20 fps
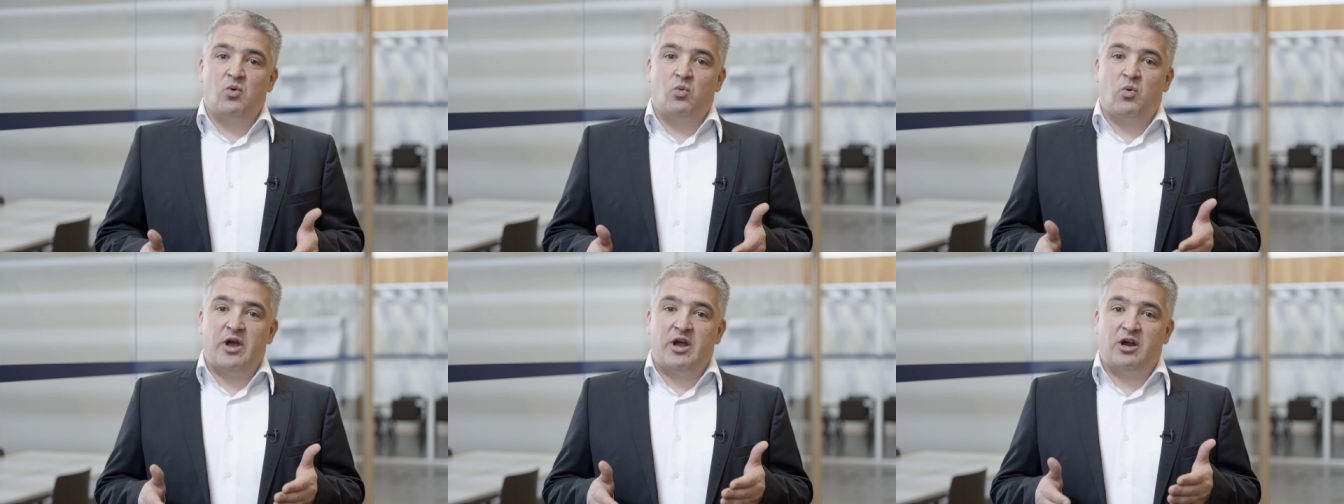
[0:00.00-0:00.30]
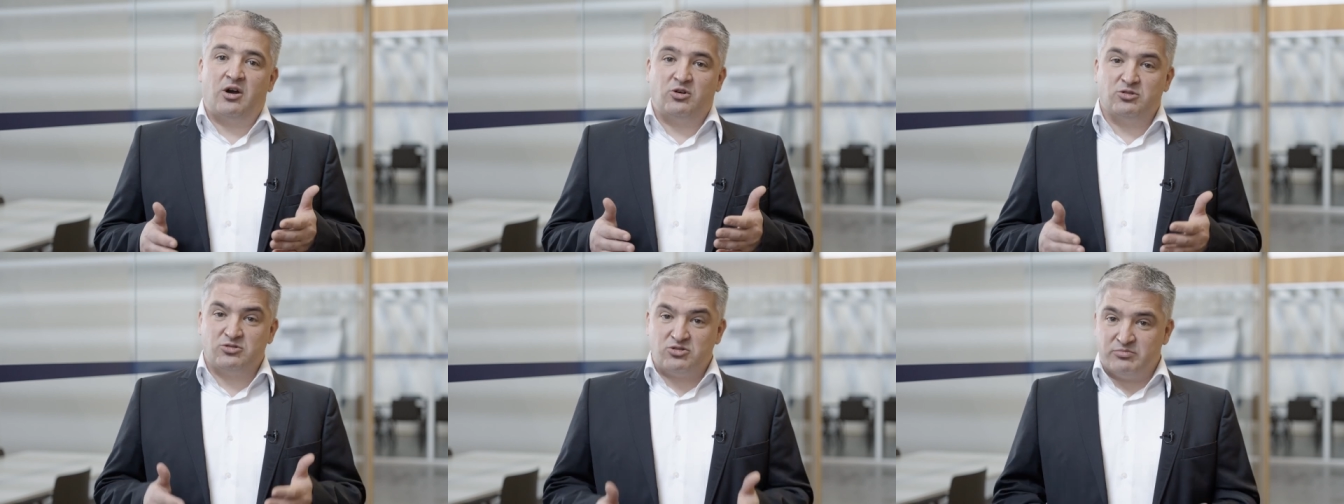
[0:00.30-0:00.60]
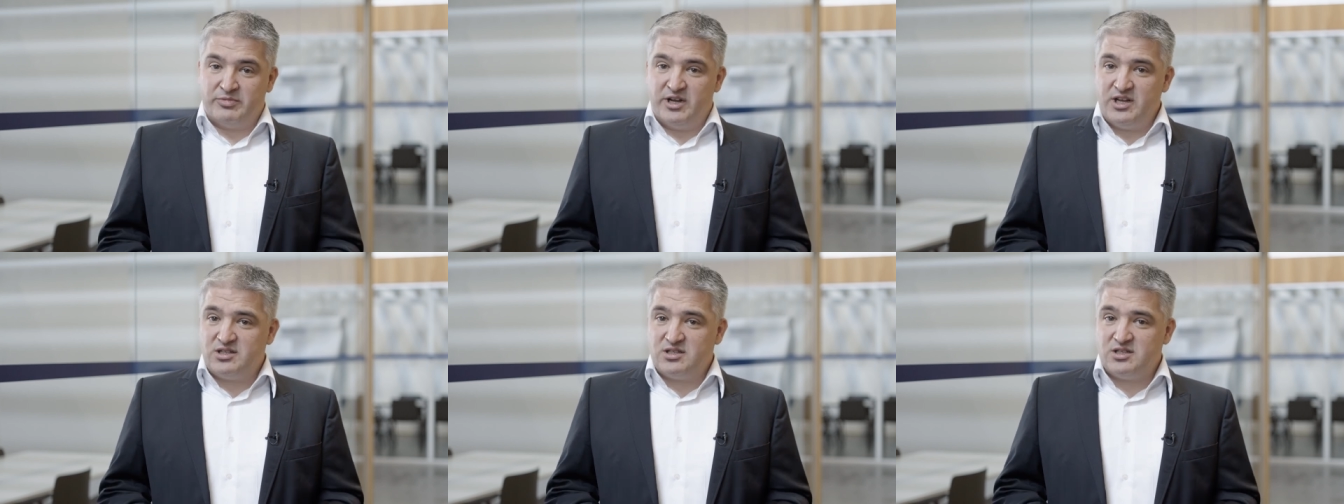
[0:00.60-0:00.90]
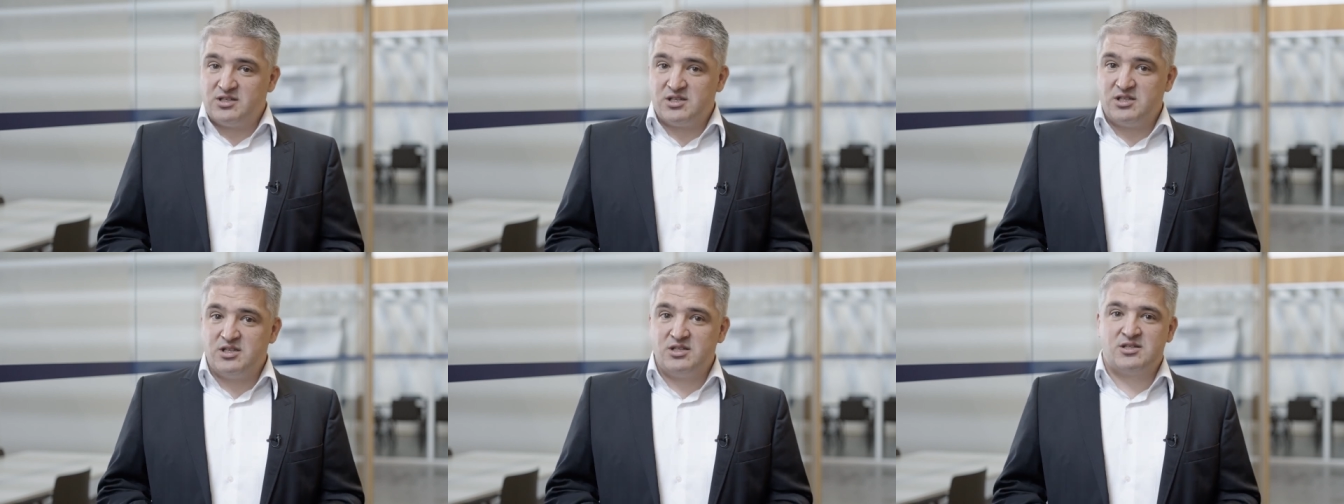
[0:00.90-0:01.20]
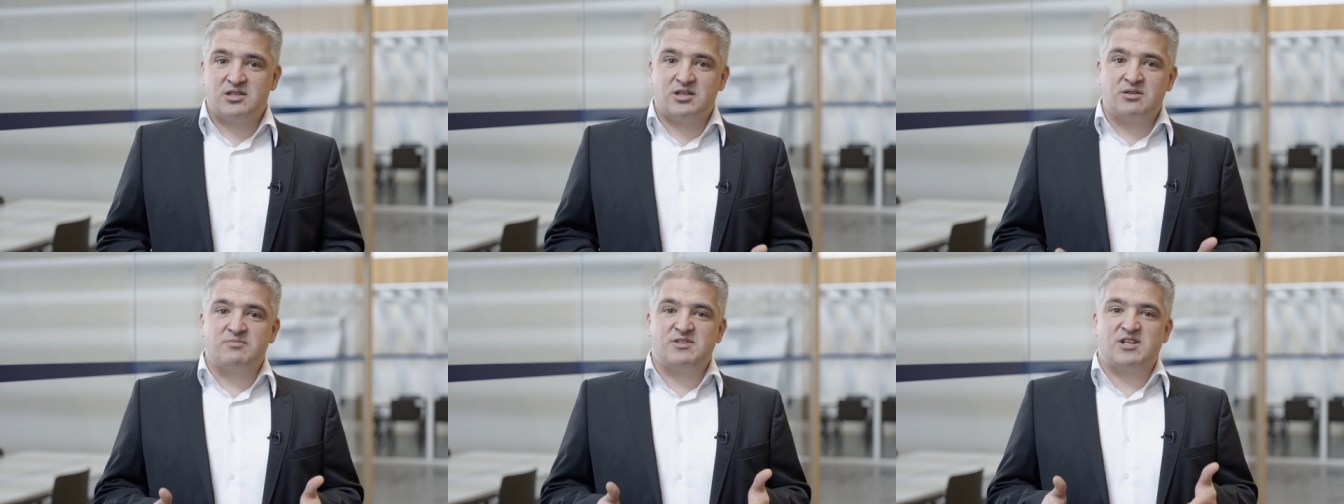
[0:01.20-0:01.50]
where automated
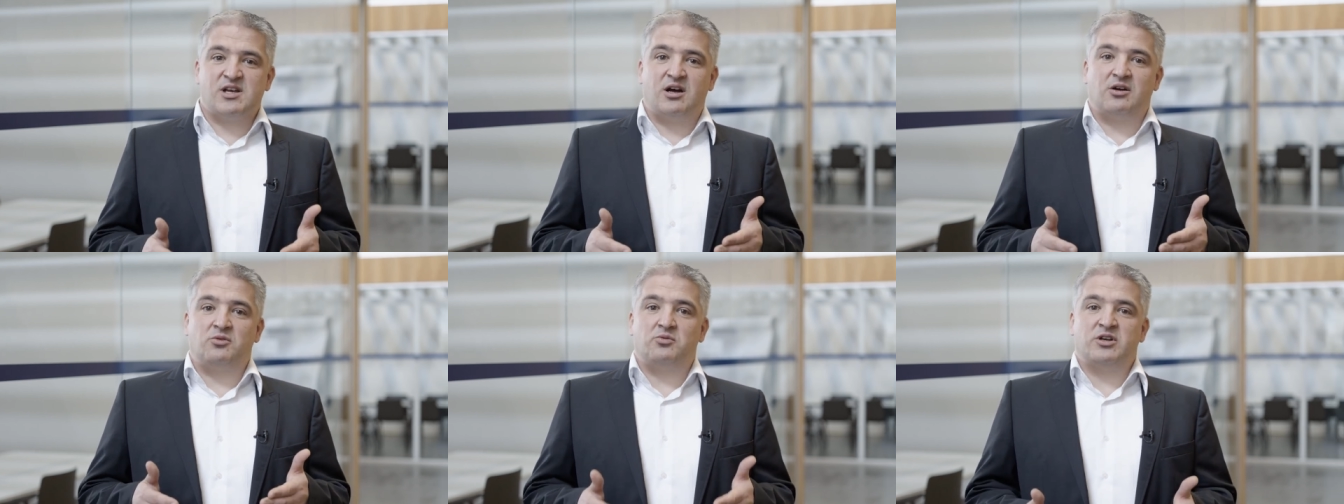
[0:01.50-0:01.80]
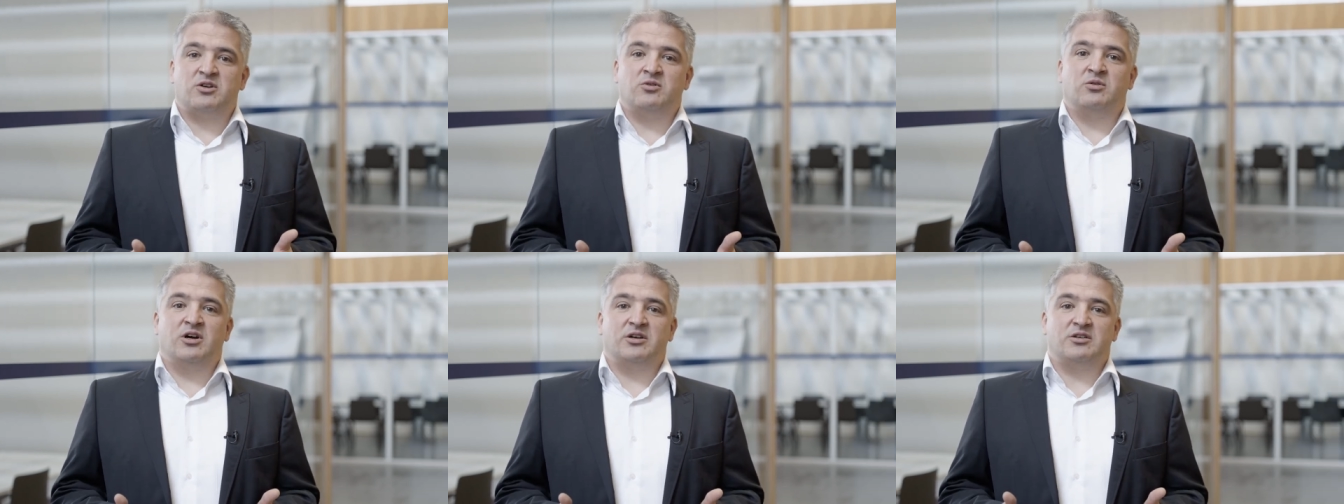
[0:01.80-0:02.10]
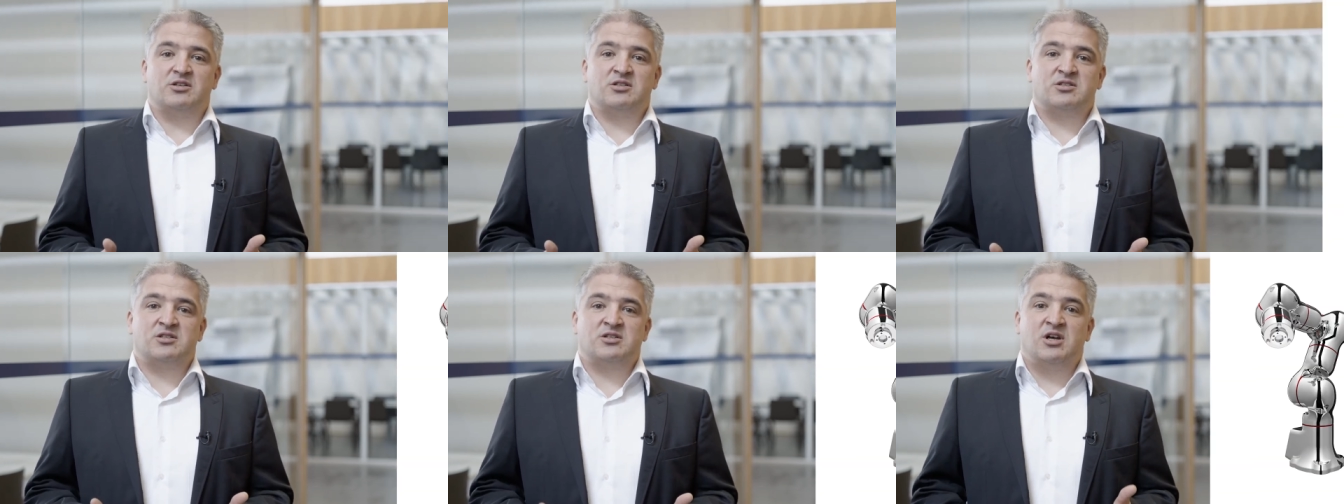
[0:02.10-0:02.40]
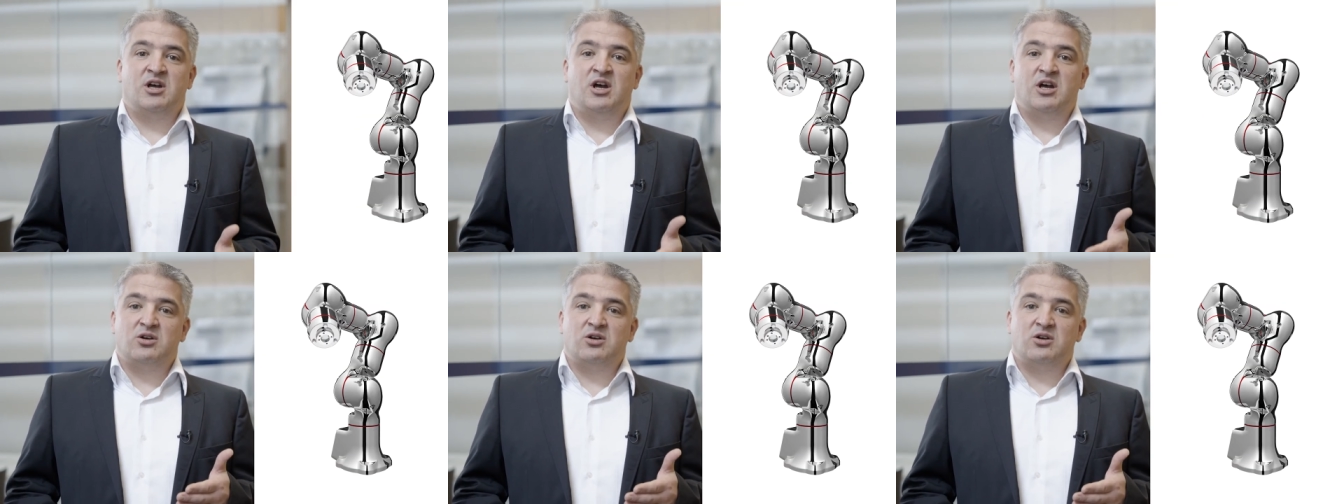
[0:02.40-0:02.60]
systems are required,